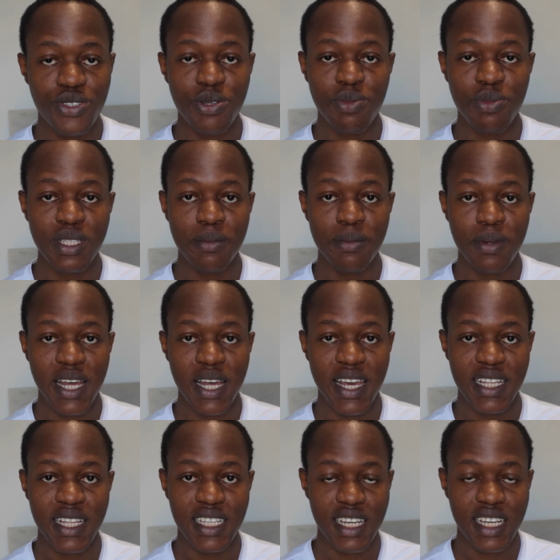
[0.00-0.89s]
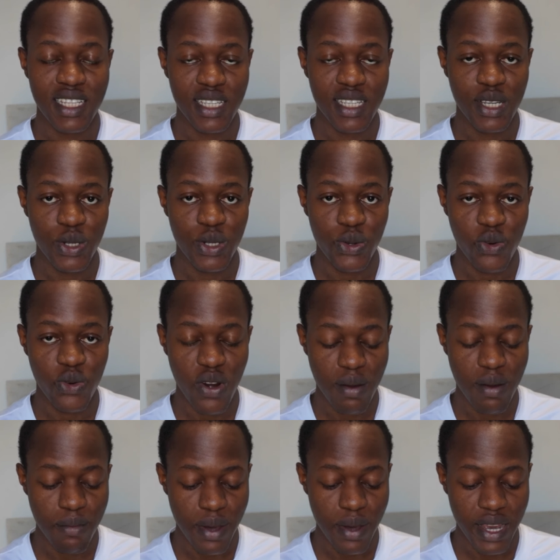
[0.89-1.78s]
to multiply 88
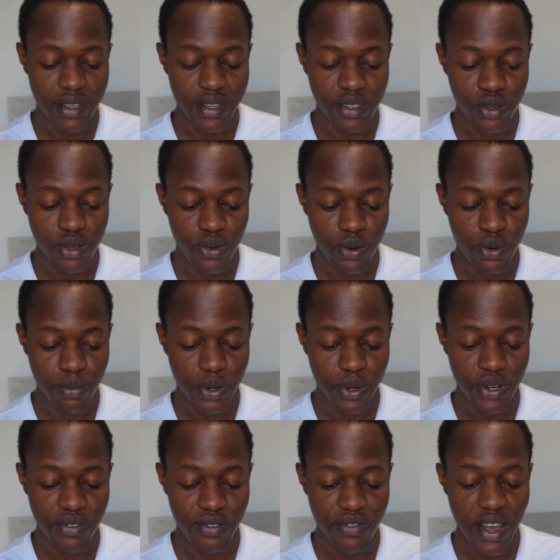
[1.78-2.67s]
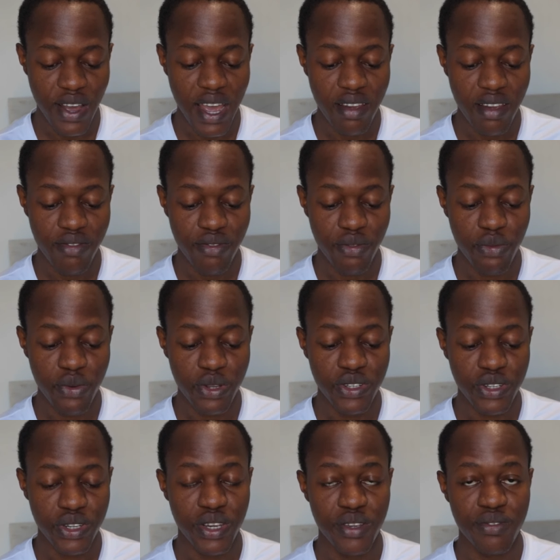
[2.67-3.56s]
kilogram by 0.5,
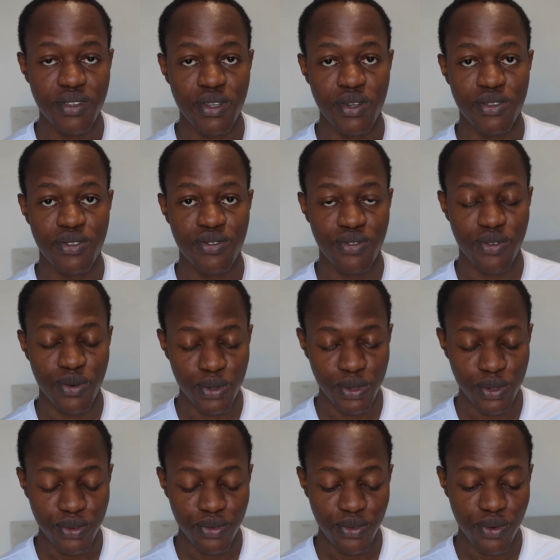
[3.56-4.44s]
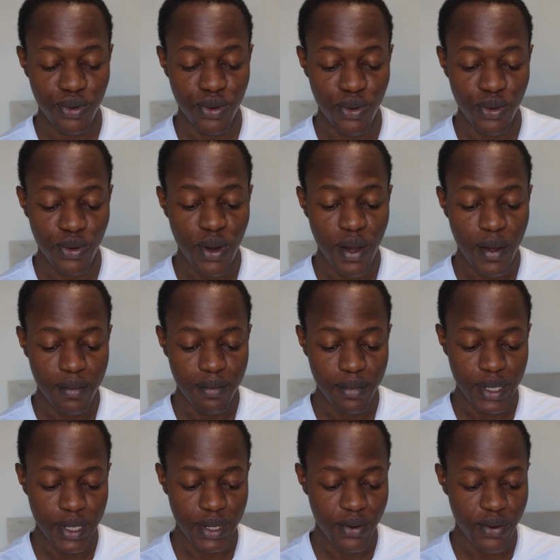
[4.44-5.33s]
which gives us 44
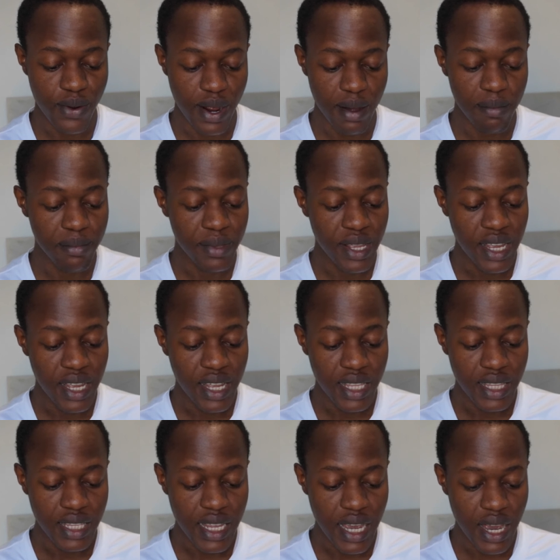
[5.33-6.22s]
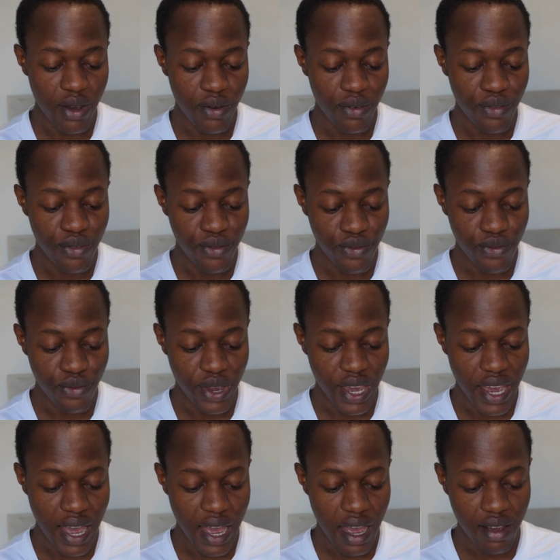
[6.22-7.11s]
milligram. Now, we
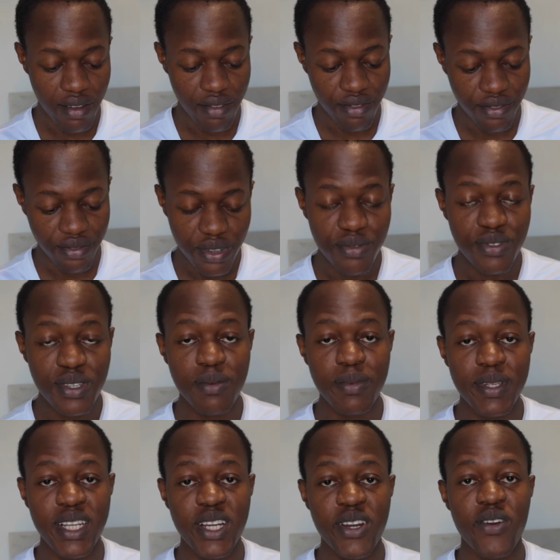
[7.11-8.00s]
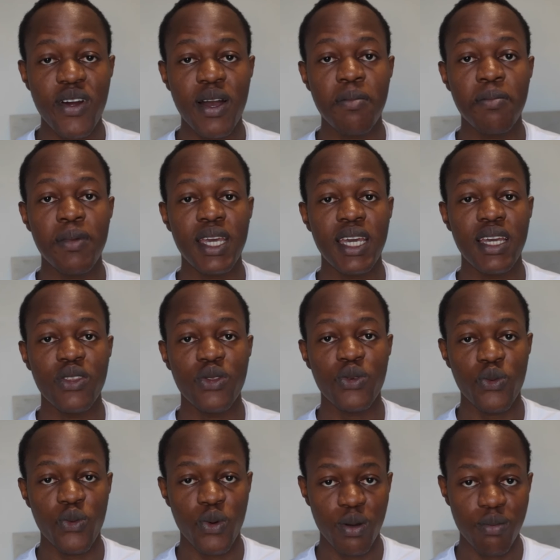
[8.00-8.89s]
have 50 milligram
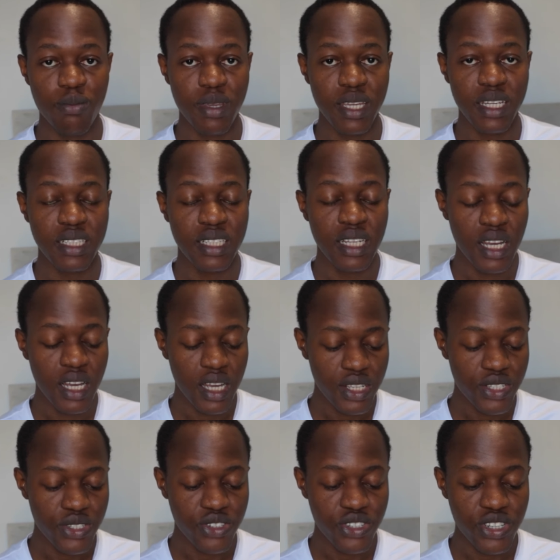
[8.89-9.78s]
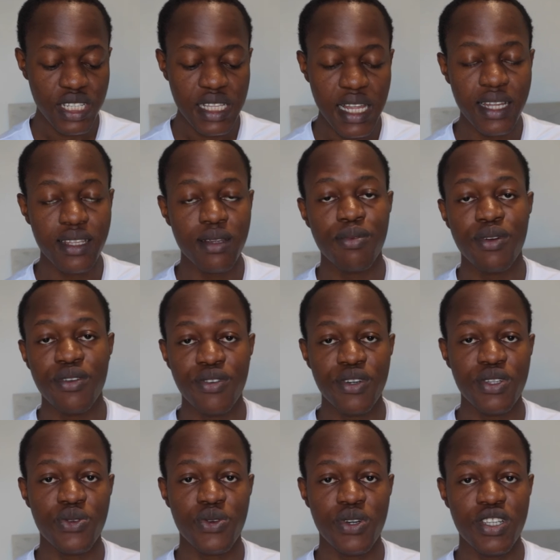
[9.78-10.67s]
in 1 ml. So just like the
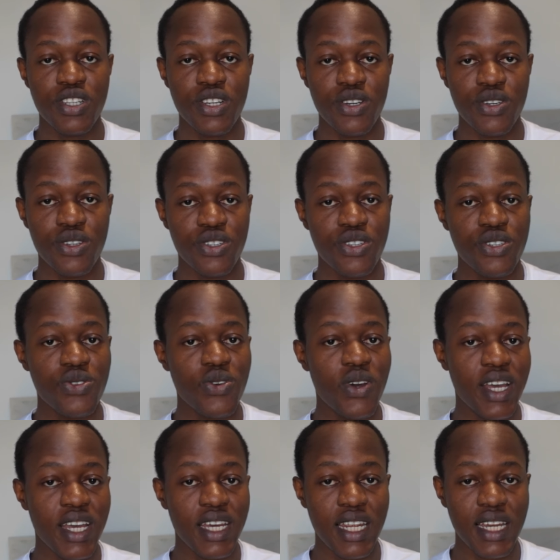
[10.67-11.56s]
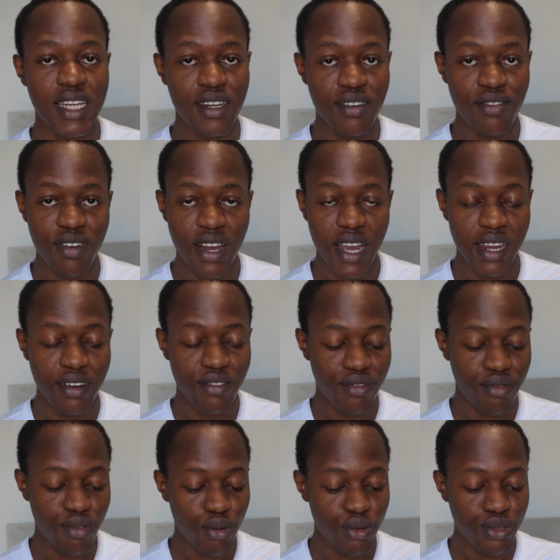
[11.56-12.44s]
previous question, you just go ahead and divide
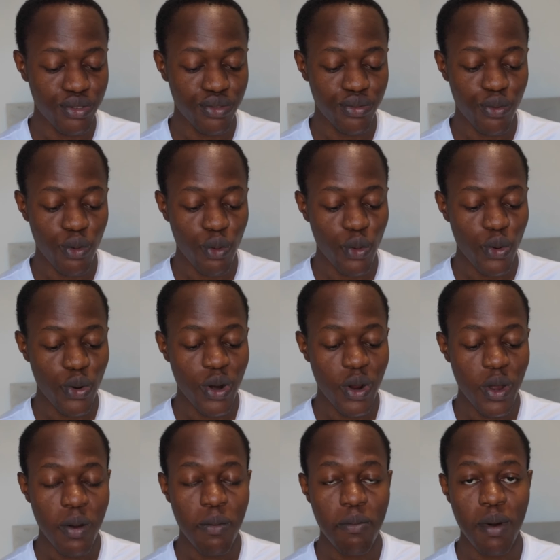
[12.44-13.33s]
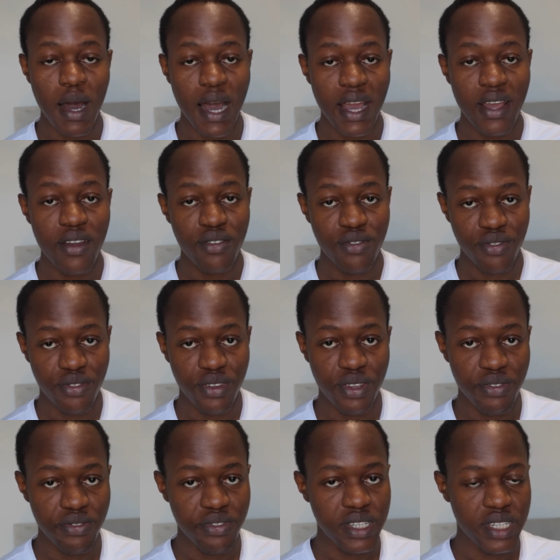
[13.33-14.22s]
44 by
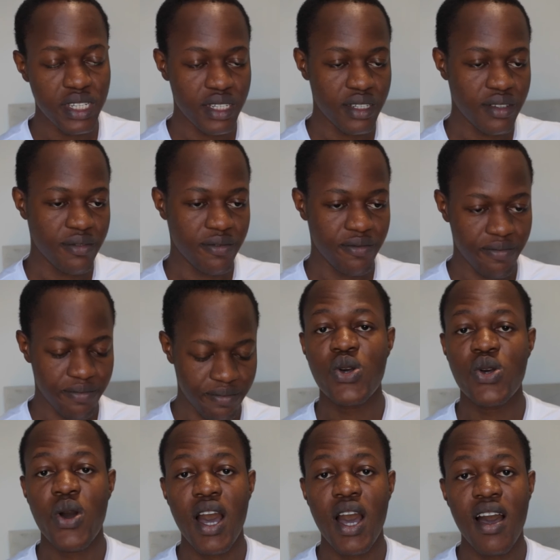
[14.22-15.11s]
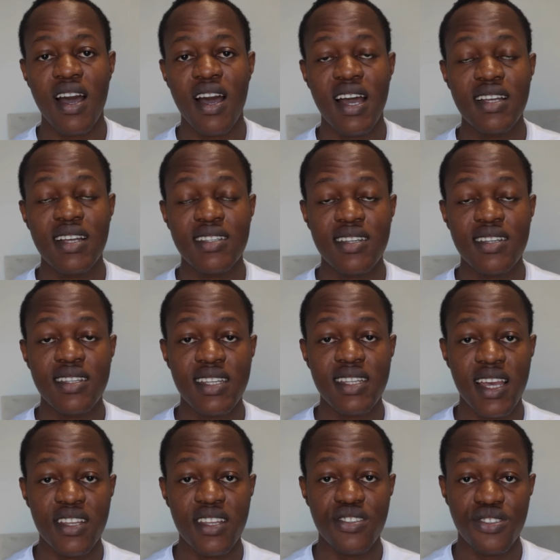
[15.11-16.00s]
50. So our answer
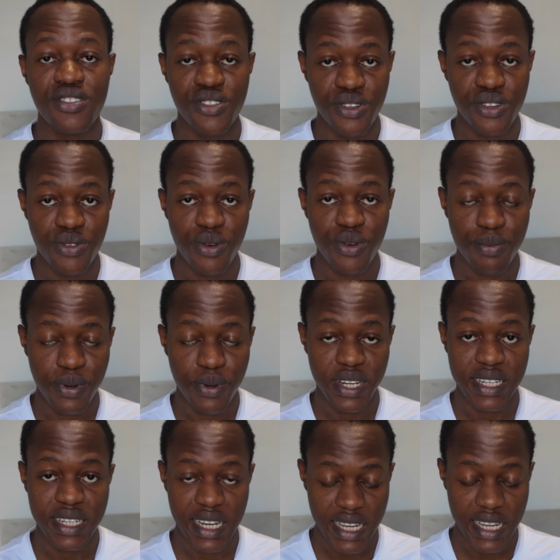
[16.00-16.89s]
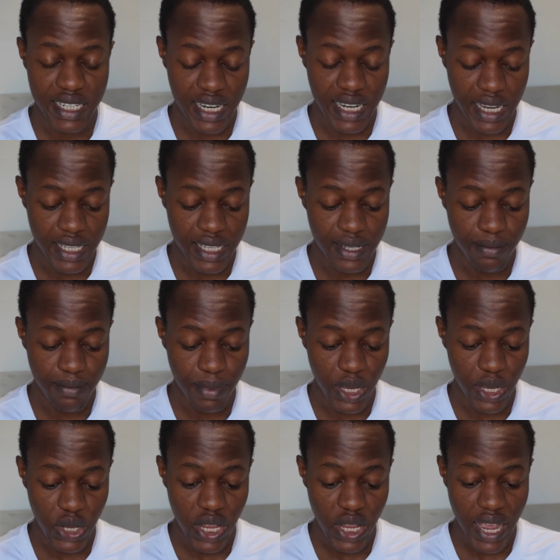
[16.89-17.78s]
says 0.88
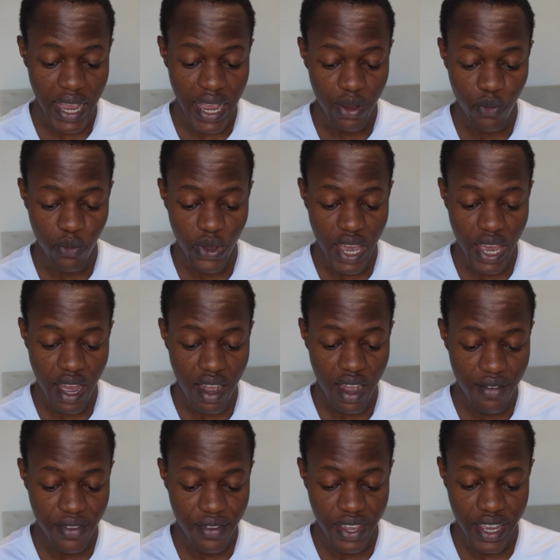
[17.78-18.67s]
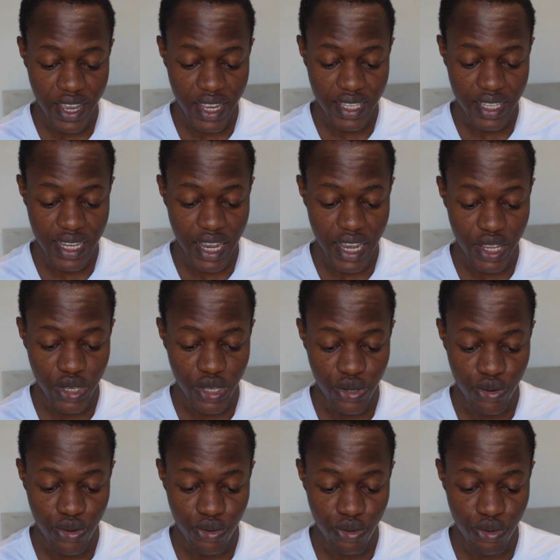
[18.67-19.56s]
ml, and we have here
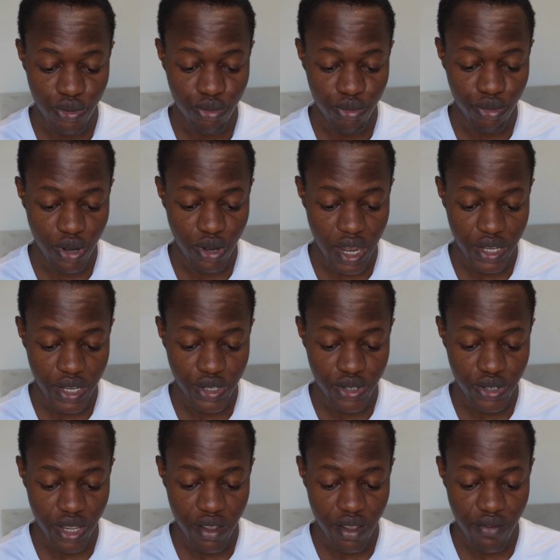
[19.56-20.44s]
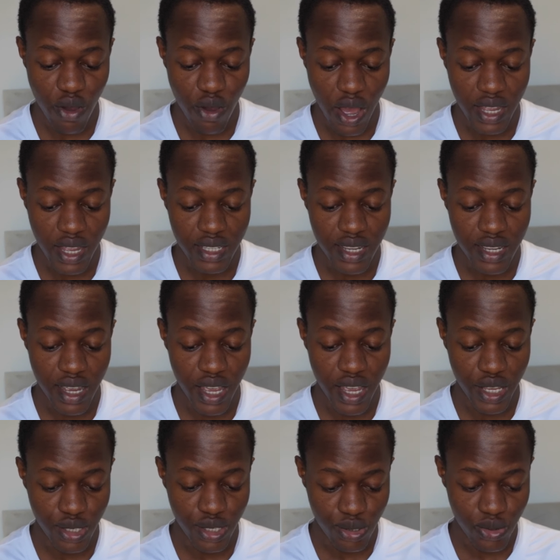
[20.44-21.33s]
that you are to give your answer
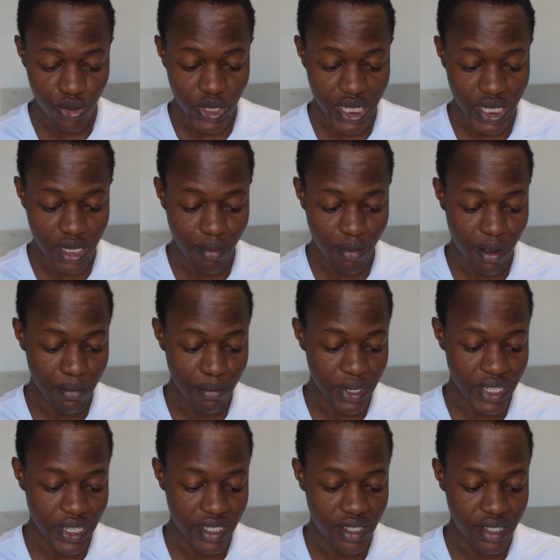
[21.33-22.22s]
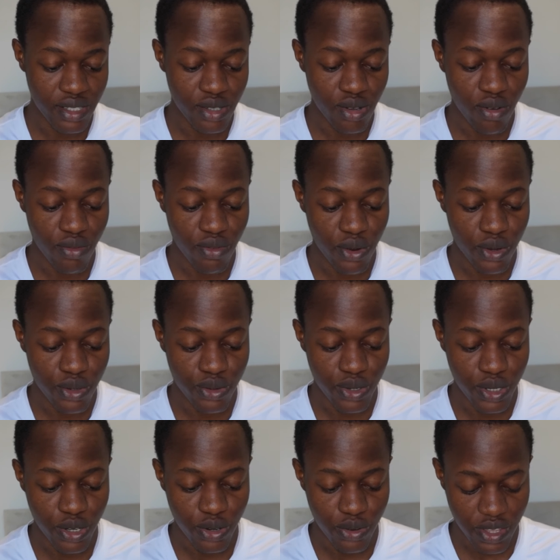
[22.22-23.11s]
in 2 decimal places. So of course
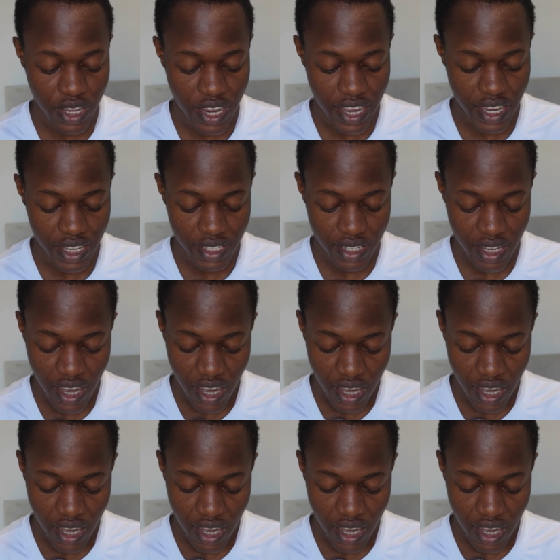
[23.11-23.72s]
we know that it's